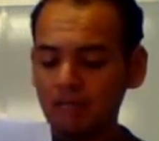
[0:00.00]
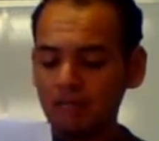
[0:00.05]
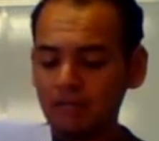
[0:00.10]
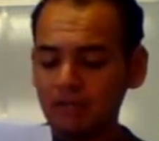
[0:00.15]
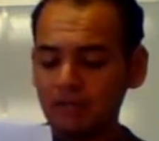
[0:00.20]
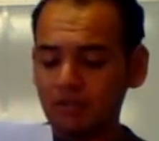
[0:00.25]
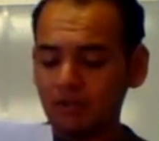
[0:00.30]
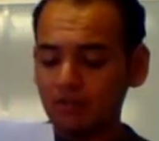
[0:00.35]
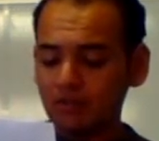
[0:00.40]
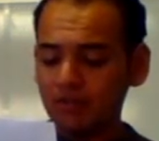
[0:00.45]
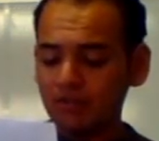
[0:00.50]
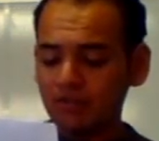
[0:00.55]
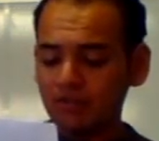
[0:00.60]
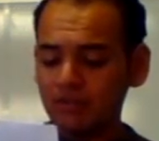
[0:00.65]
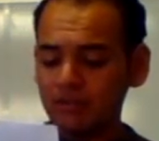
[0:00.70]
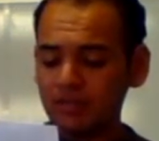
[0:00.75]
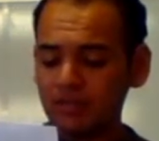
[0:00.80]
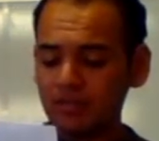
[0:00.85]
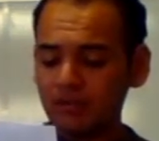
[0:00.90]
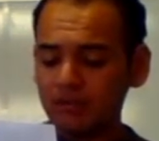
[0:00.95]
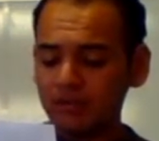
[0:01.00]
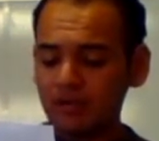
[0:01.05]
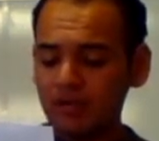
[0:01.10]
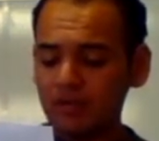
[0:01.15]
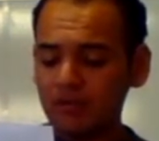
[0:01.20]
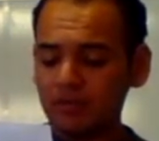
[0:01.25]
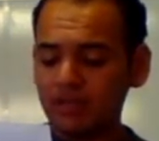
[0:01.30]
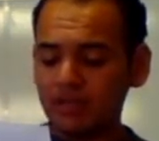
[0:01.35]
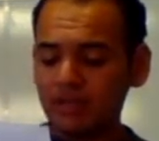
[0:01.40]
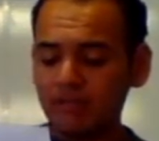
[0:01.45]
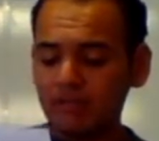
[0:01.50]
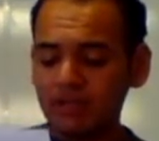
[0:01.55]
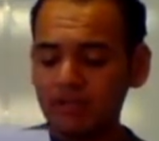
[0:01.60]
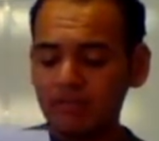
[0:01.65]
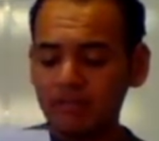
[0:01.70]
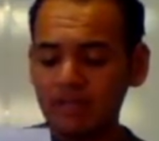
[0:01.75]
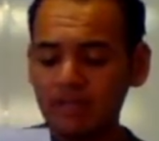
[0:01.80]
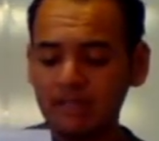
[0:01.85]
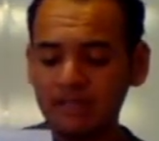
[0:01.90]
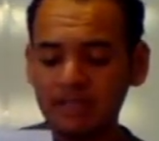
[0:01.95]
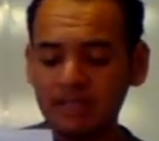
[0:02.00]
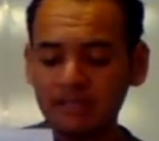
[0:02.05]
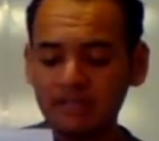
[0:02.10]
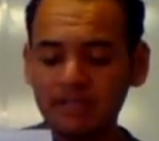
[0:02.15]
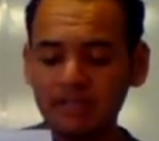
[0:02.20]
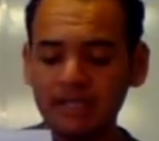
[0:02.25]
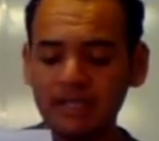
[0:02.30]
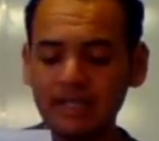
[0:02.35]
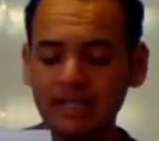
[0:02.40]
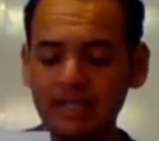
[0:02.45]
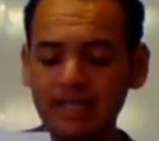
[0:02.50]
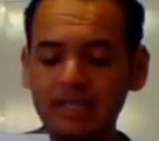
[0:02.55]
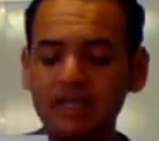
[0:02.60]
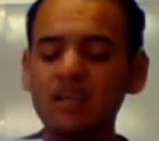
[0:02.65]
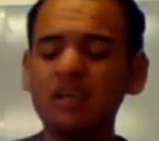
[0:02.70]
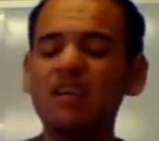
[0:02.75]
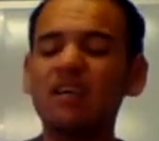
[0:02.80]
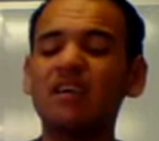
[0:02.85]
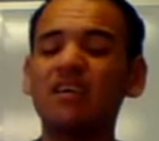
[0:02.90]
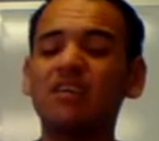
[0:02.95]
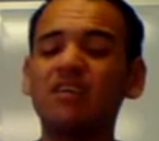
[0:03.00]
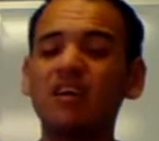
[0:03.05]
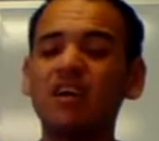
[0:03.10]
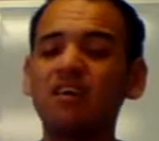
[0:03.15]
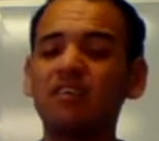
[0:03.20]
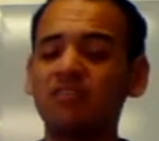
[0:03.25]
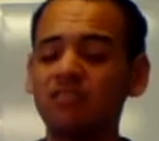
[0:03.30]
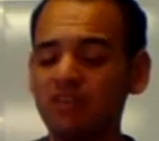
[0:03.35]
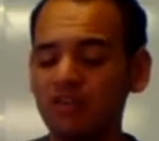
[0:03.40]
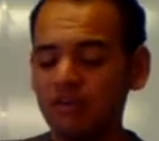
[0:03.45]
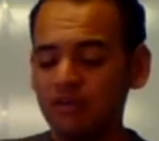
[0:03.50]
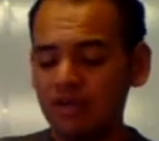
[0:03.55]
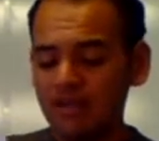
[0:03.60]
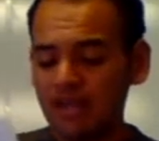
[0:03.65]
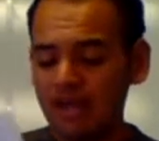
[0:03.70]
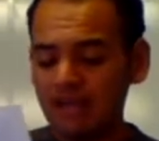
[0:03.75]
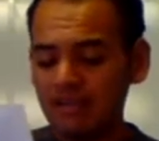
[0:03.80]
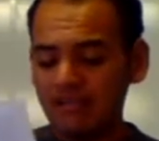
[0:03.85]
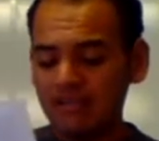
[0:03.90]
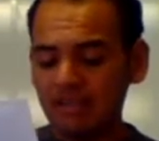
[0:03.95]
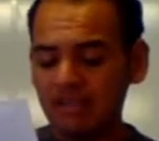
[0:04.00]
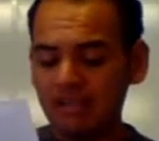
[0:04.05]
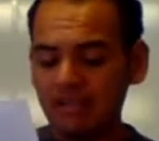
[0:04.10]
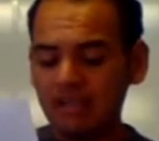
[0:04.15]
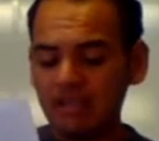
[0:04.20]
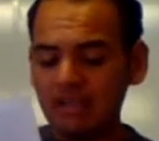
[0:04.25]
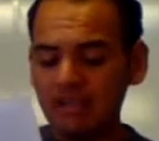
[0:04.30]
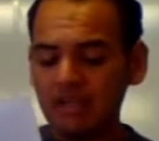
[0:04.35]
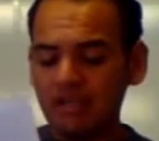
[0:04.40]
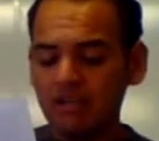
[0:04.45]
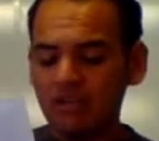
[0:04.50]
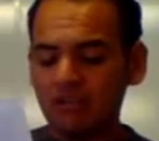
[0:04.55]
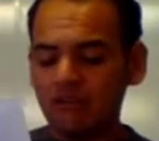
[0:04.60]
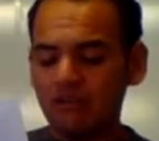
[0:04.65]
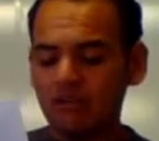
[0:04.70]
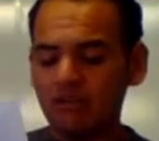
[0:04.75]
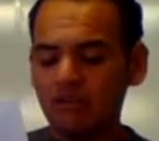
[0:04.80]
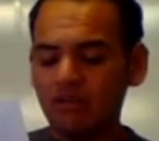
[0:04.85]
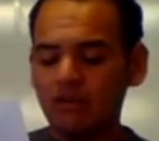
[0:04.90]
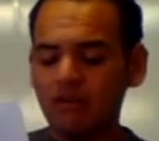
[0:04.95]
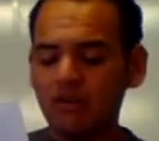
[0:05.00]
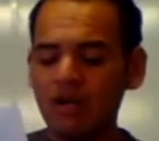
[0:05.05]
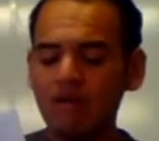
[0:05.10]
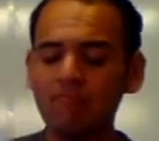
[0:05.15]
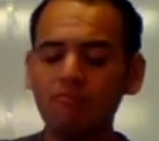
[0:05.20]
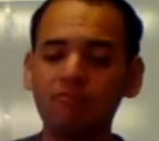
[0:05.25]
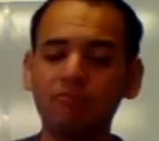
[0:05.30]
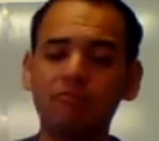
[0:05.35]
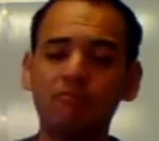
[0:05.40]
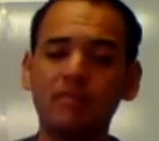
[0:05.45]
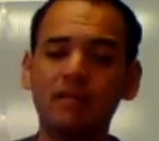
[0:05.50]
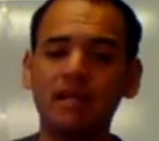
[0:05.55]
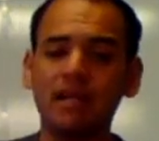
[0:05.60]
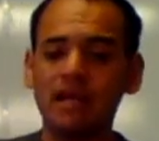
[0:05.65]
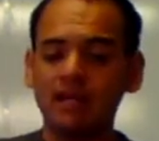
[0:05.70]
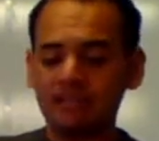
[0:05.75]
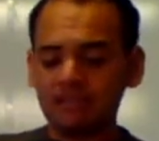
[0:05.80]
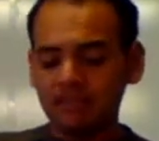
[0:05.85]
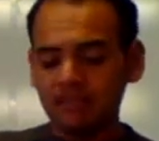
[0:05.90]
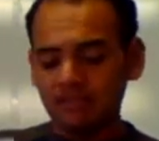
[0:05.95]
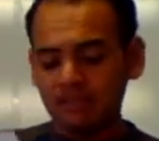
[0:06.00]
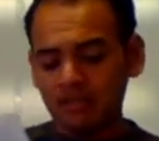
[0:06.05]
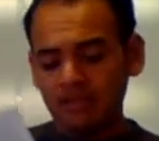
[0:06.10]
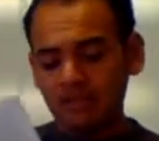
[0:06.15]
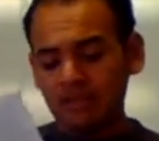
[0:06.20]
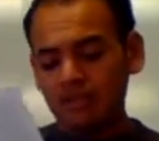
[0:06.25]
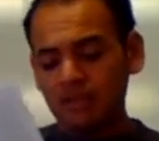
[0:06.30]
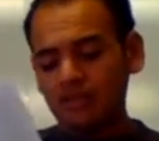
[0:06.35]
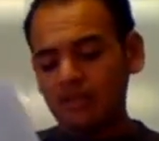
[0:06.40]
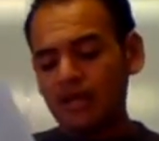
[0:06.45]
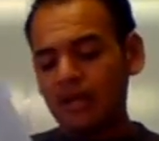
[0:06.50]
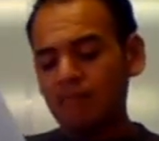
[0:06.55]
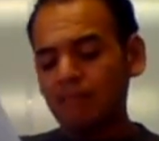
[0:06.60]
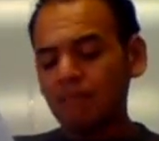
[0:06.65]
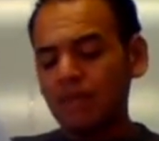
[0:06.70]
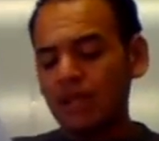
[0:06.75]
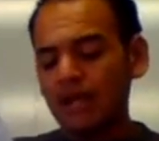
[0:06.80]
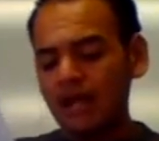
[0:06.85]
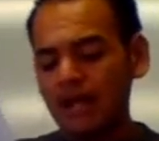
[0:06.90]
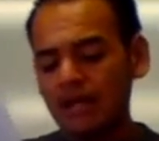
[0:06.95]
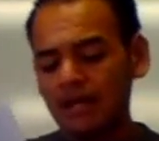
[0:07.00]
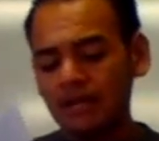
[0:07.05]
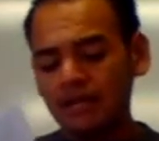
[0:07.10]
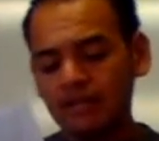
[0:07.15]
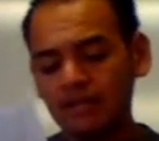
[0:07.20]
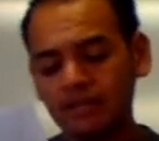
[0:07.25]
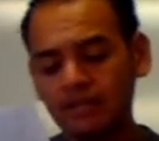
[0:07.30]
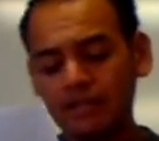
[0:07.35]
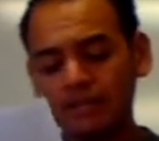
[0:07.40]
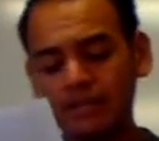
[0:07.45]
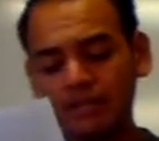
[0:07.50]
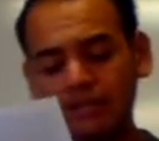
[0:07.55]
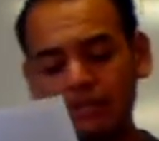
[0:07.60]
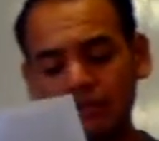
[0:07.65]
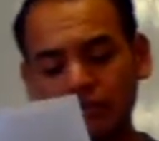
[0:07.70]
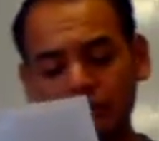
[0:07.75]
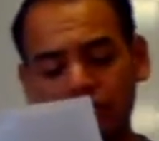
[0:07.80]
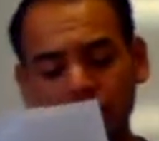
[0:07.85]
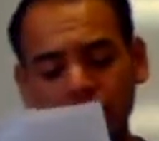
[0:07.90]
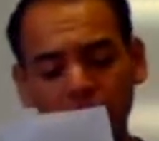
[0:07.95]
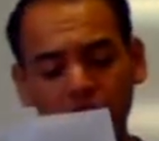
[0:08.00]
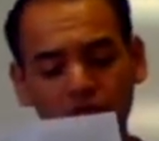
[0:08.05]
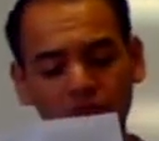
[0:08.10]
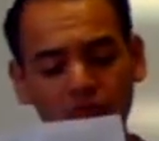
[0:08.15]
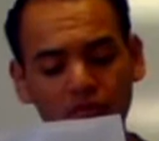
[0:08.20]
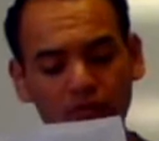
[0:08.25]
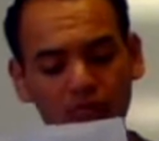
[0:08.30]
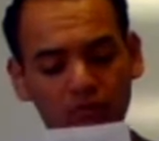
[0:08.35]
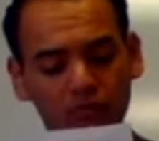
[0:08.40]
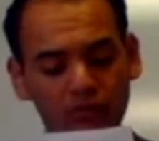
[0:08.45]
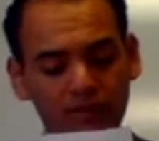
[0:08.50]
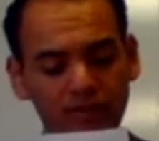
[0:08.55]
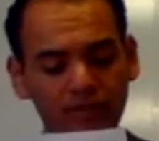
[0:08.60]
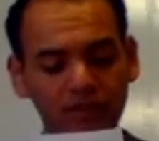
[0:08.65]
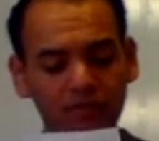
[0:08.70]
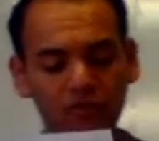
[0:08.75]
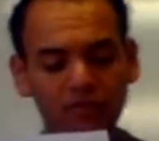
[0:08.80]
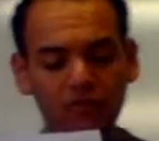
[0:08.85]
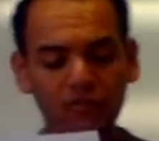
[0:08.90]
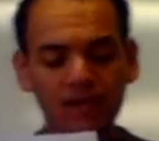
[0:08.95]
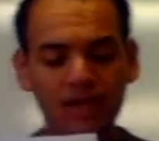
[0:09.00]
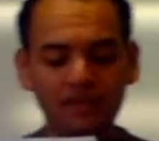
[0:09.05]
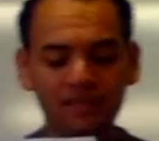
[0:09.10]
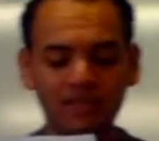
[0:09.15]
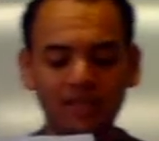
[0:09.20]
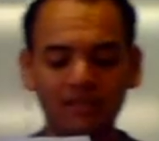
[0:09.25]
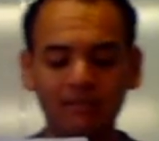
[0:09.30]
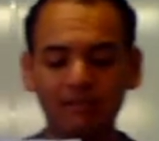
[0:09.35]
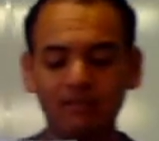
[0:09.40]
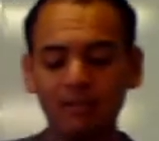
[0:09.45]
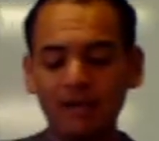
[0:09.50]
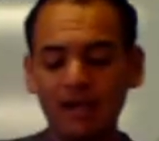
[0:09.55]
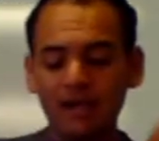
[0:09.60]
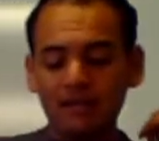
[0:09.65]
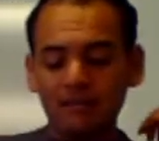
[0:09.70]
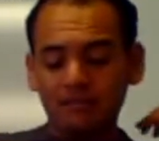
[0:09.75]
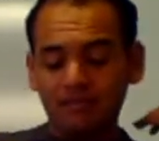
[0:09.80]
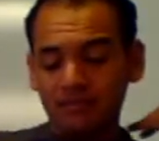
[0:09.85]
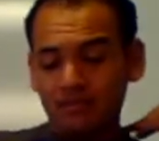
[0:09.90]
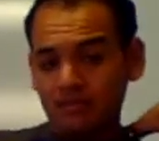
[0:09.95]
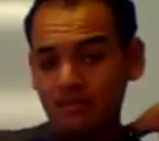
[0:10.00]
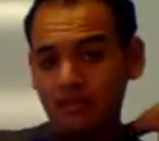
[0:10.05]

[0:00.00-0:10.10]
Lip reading: The goal was to reduce federal deficit by 1990. It's also known as the Graham-Movement Act. Okay, and so these are some acts that were passed